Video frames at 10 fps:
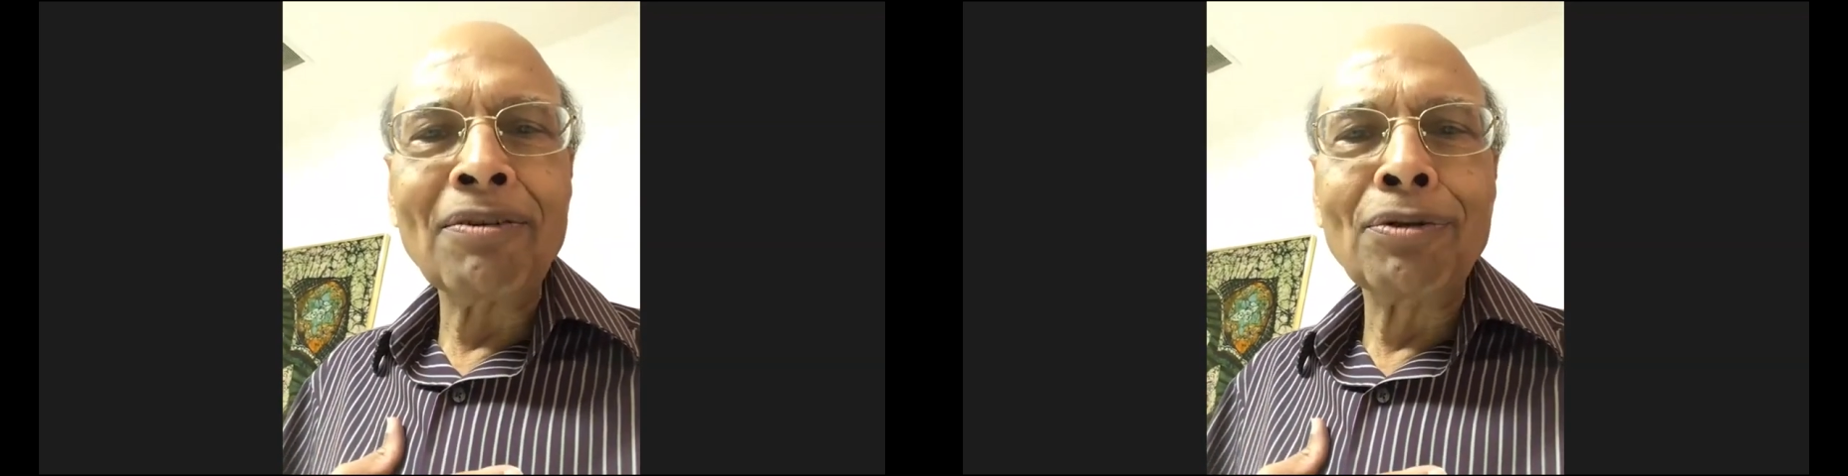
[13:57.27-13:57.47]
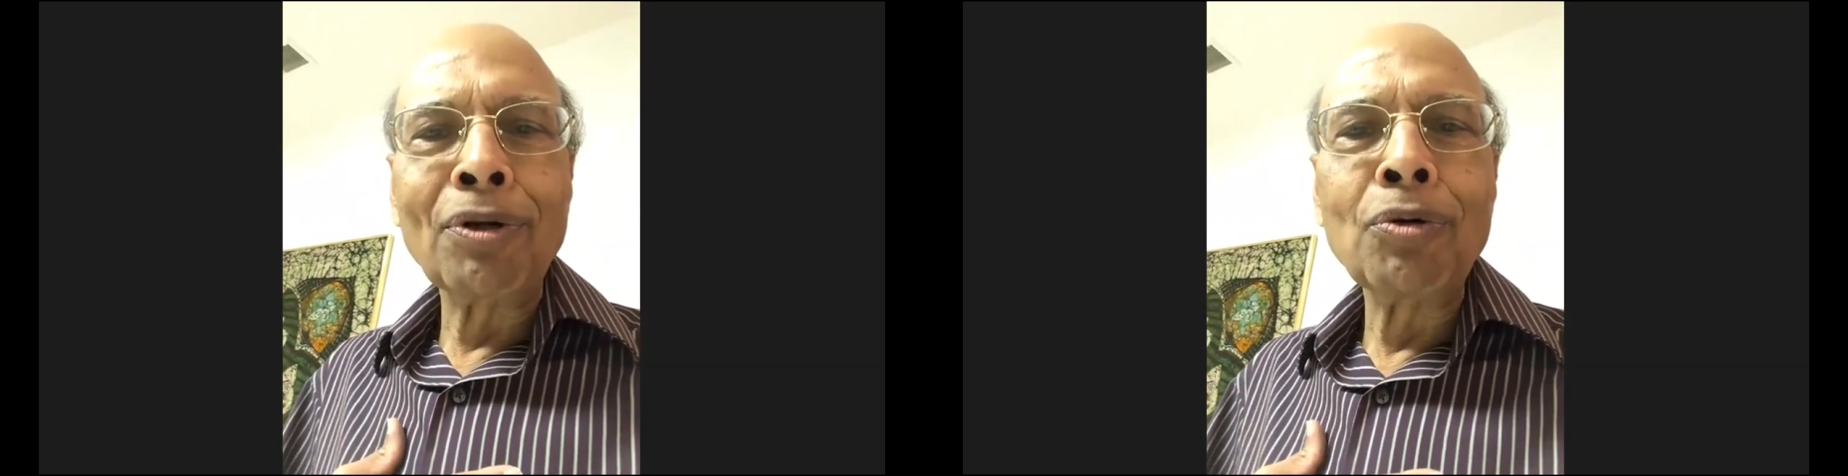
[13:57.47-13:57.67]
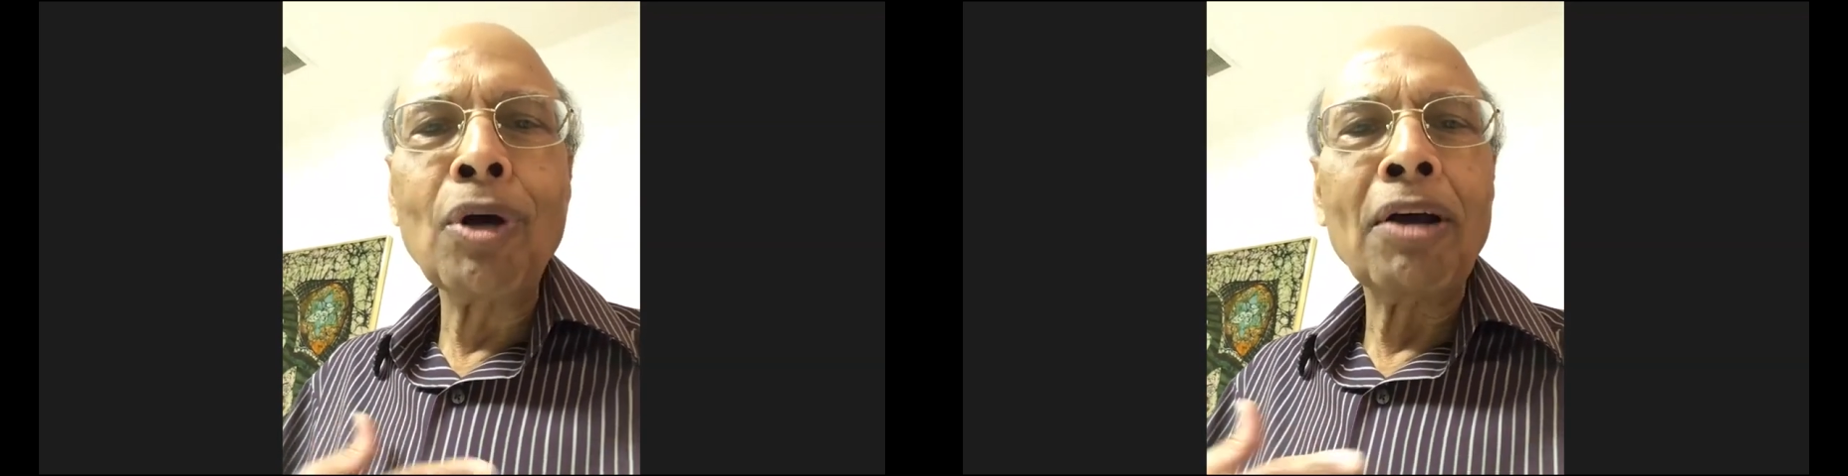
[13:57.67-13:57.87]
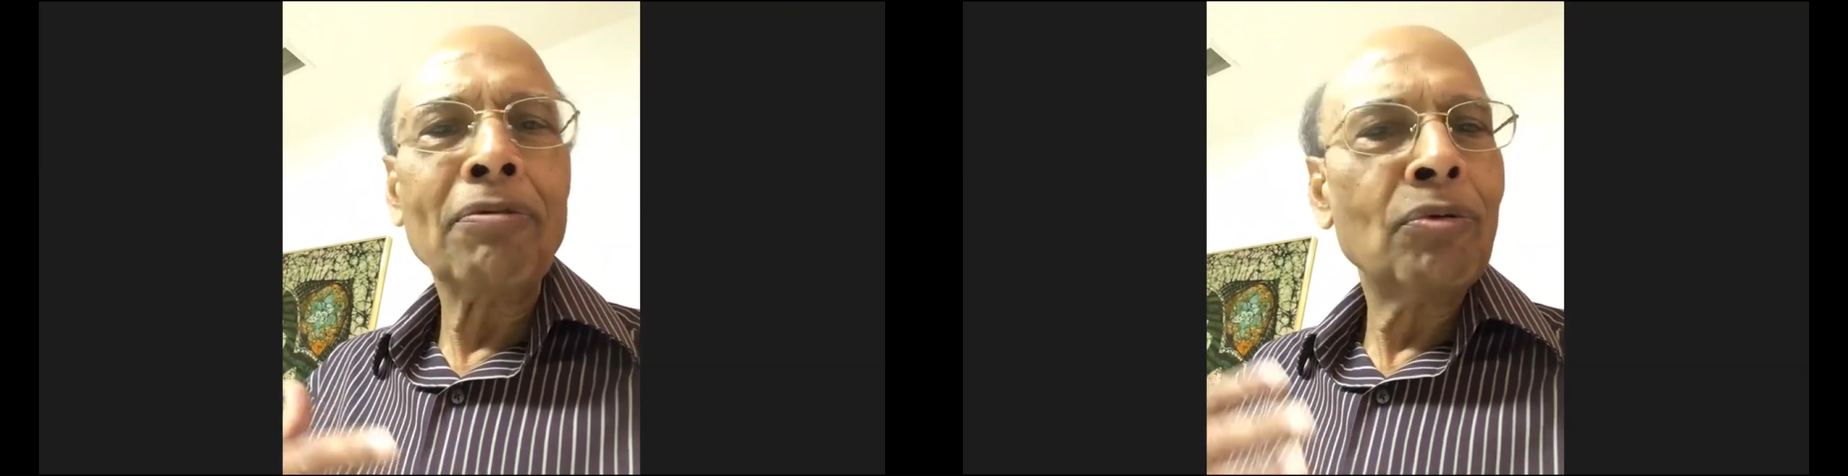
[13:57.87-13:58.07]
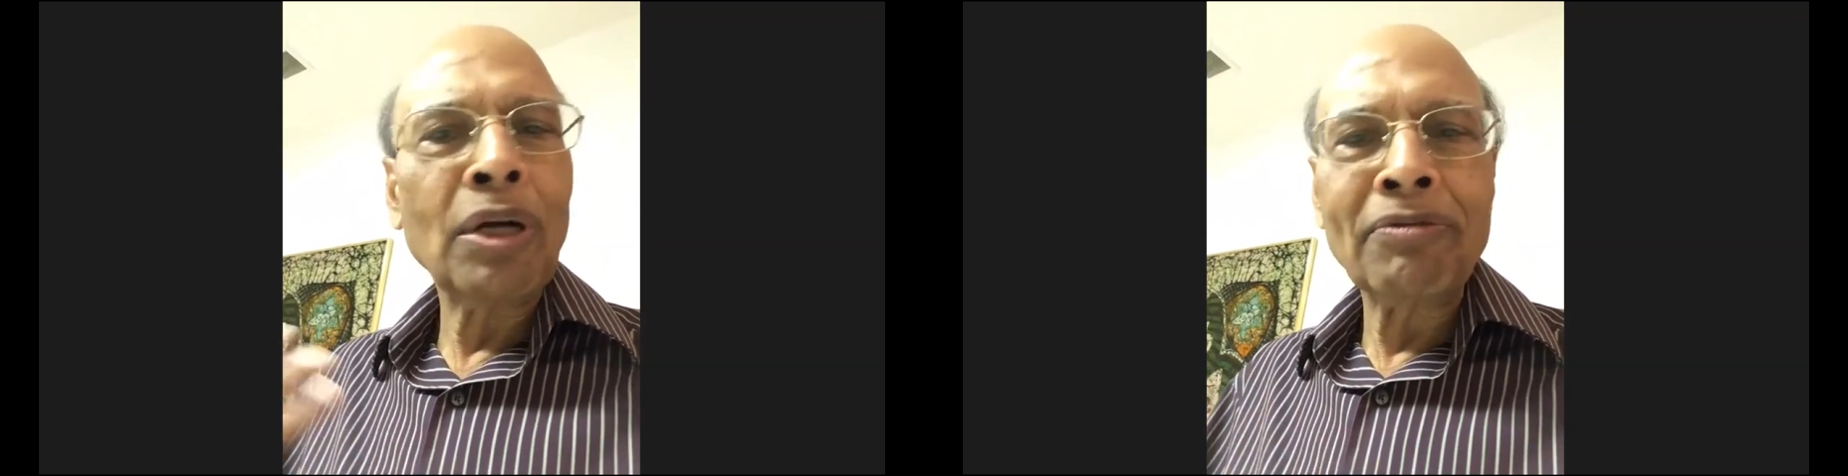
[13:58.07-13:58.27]
who
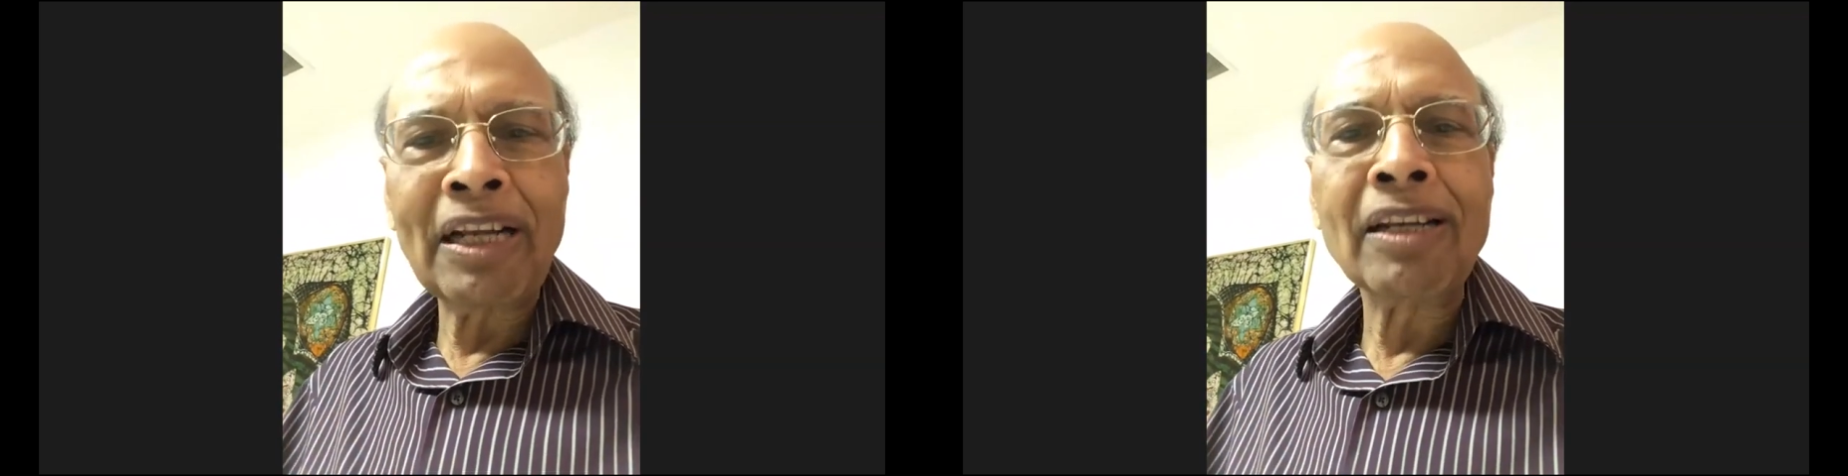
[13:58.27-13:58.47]
are well